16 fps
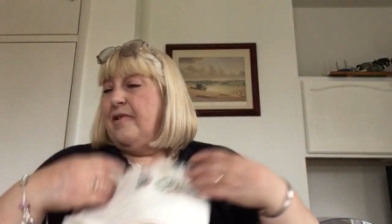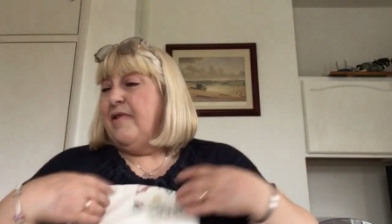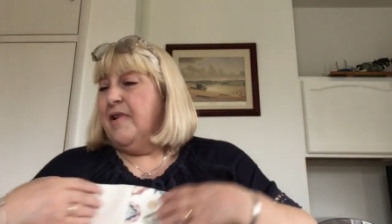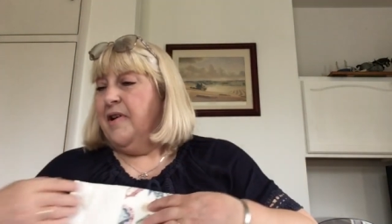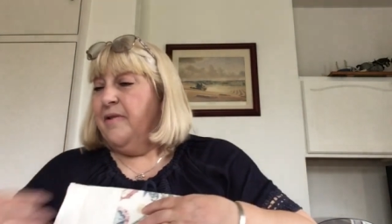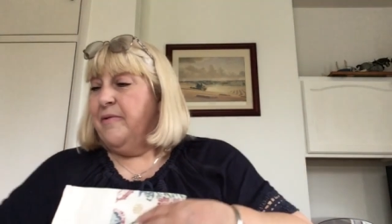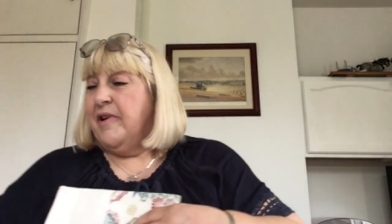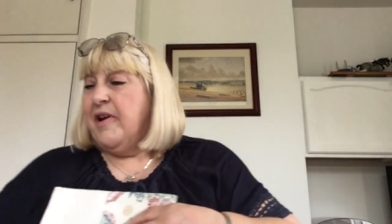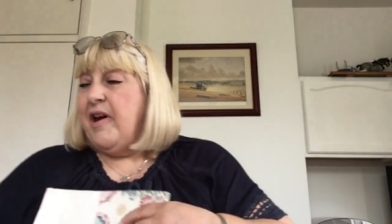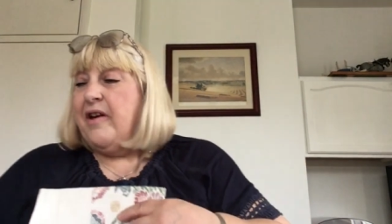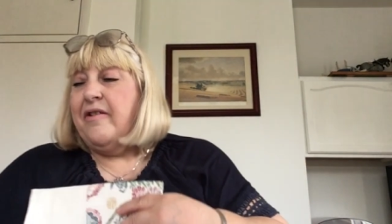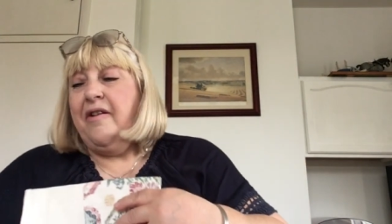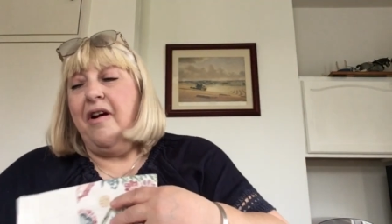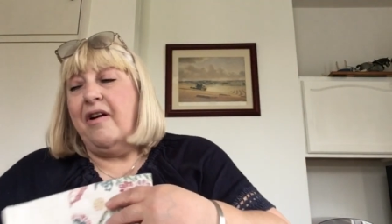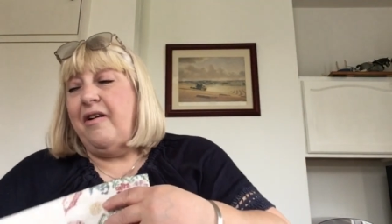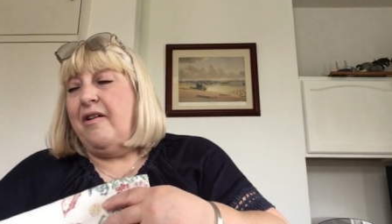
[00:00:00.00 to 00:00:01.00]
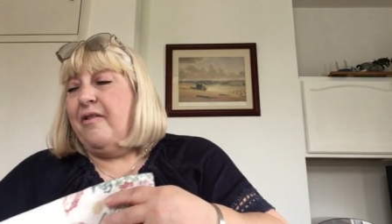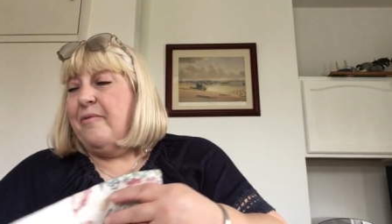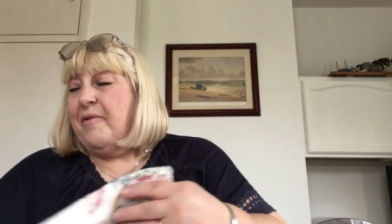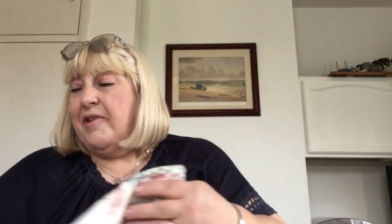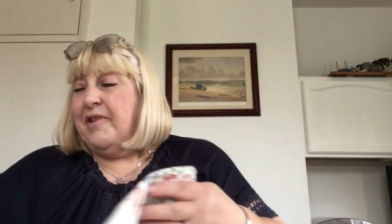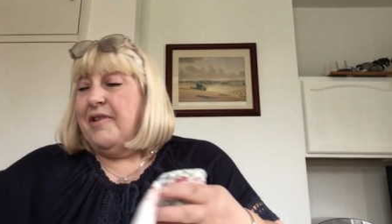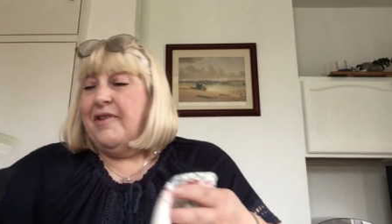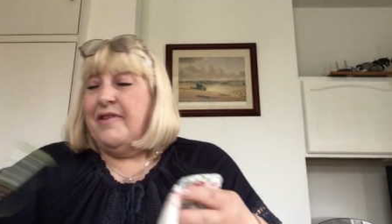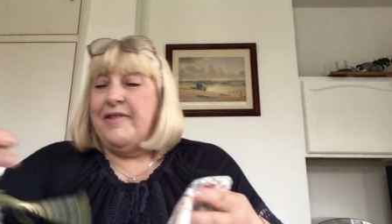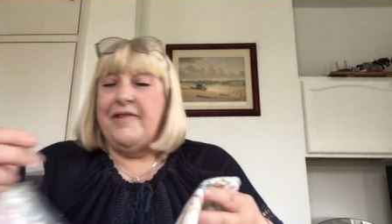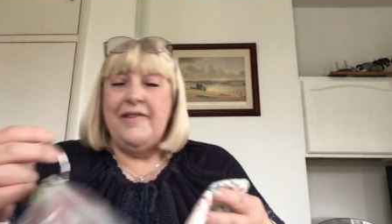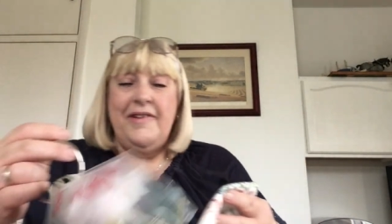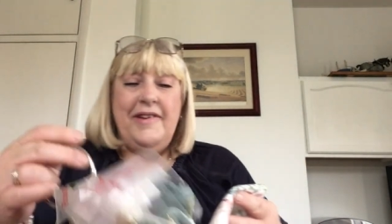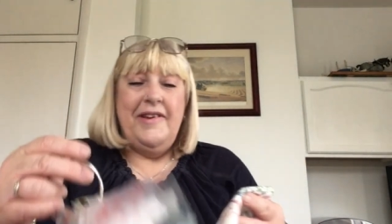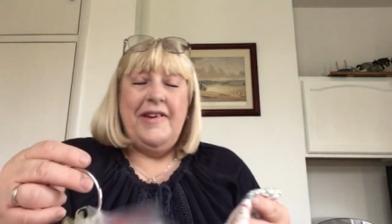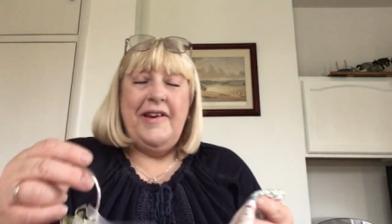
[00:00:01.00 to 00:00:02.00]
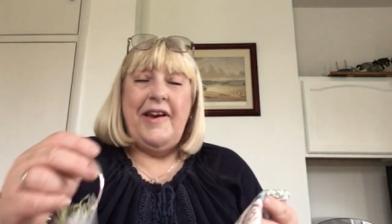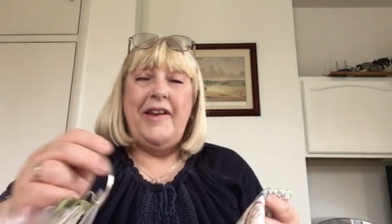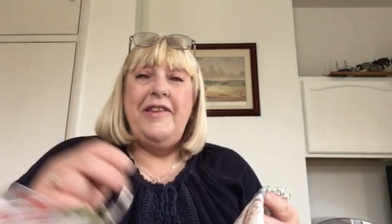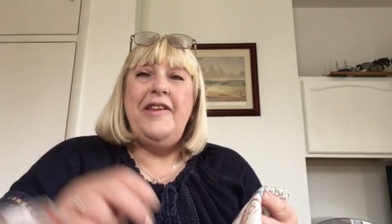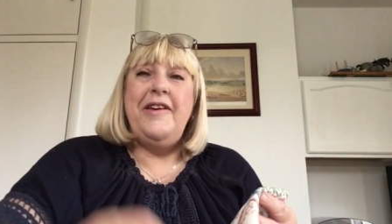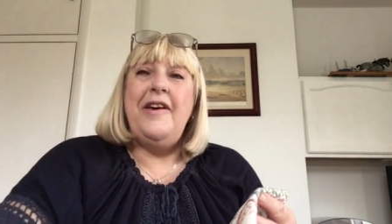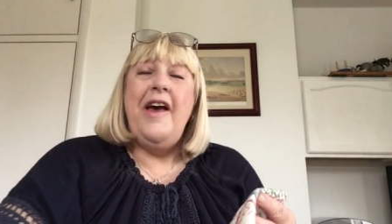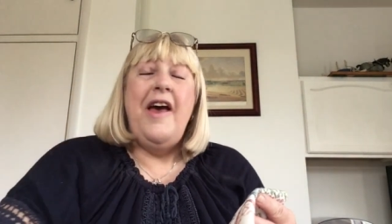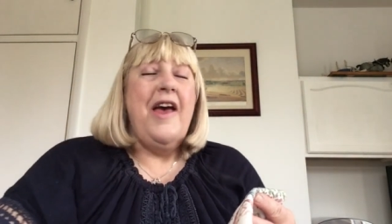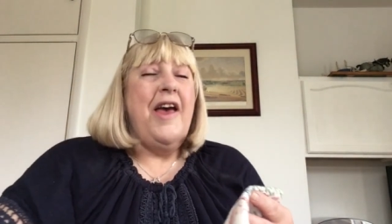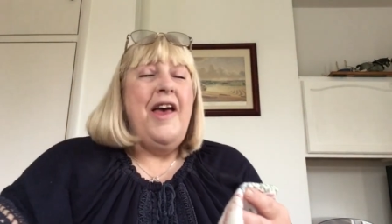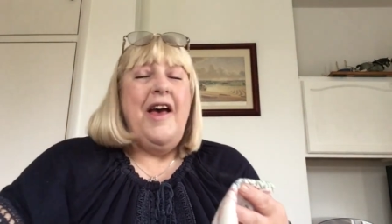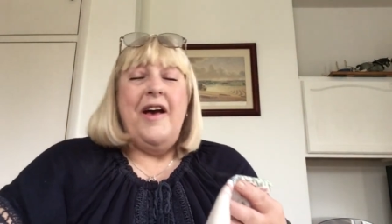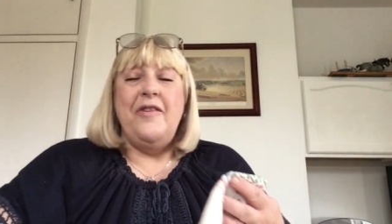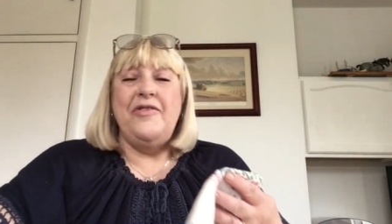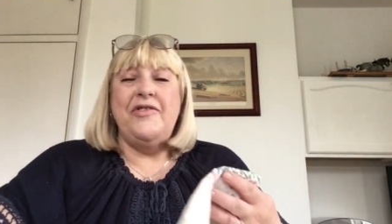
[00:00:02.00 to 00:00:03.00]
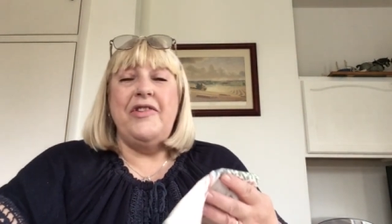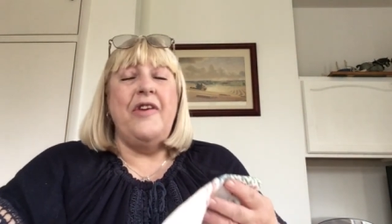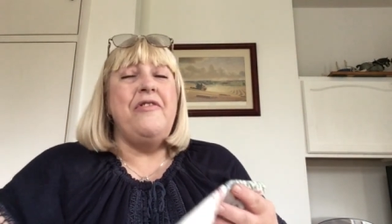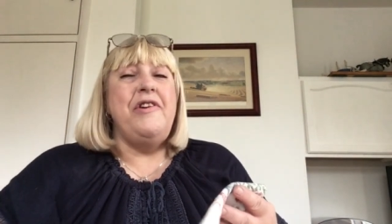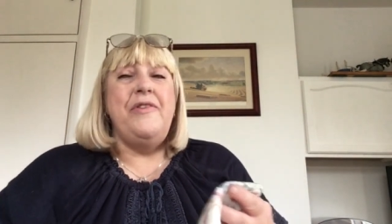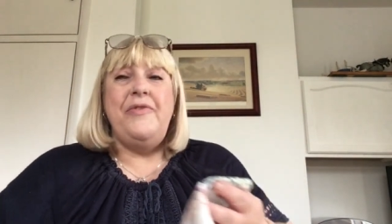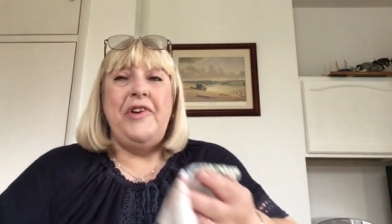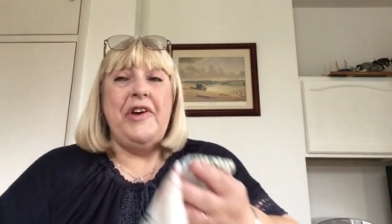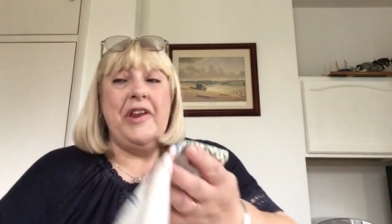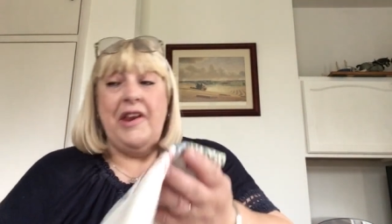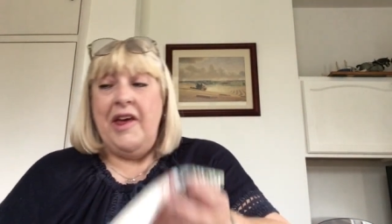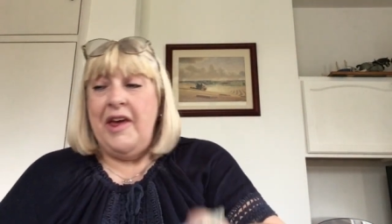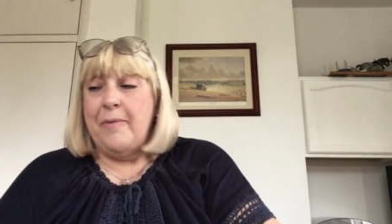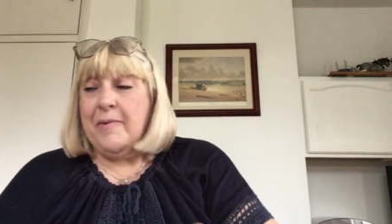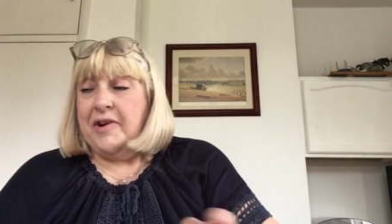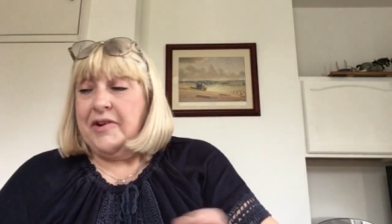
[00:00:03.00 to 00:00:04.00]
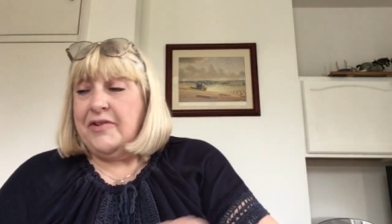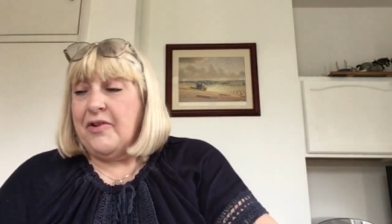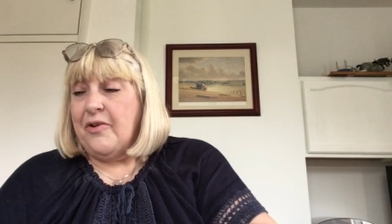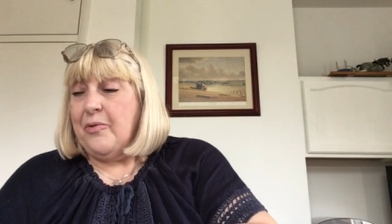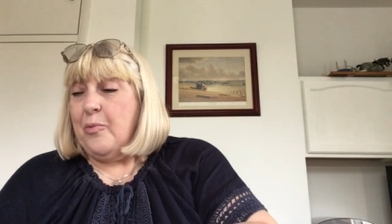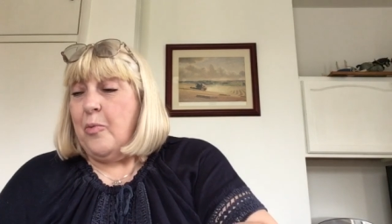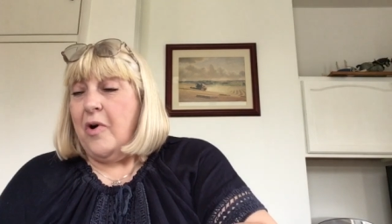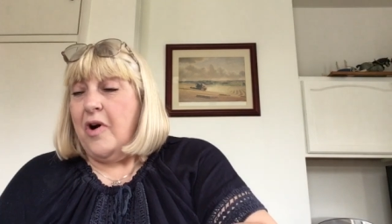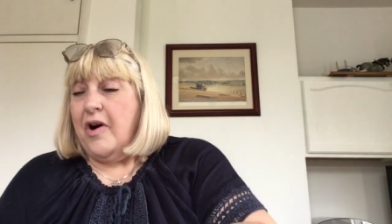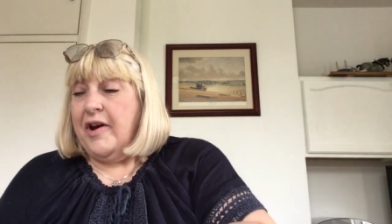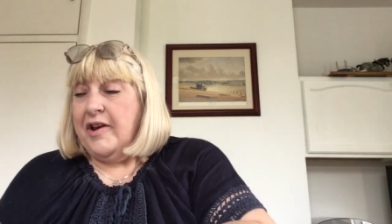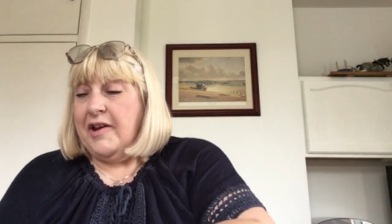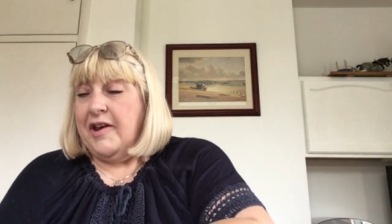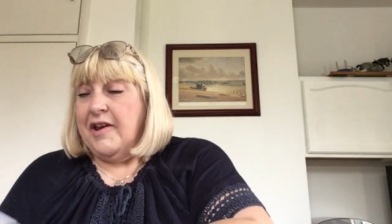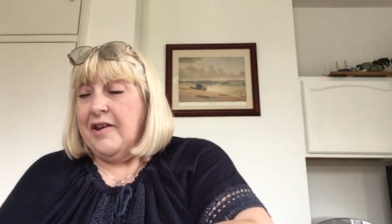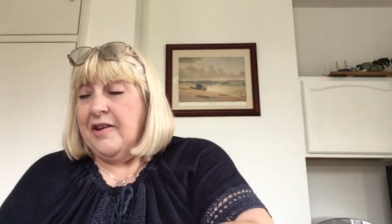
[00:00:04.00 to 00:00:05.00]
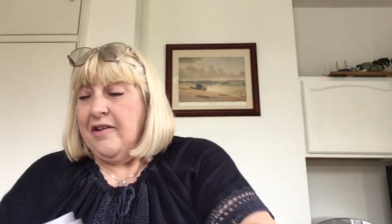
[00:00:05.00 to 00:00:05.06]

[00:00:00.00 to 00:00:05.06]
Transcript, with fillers: there we go. Oh, can you? I'm sorry if you can hear my dog whining.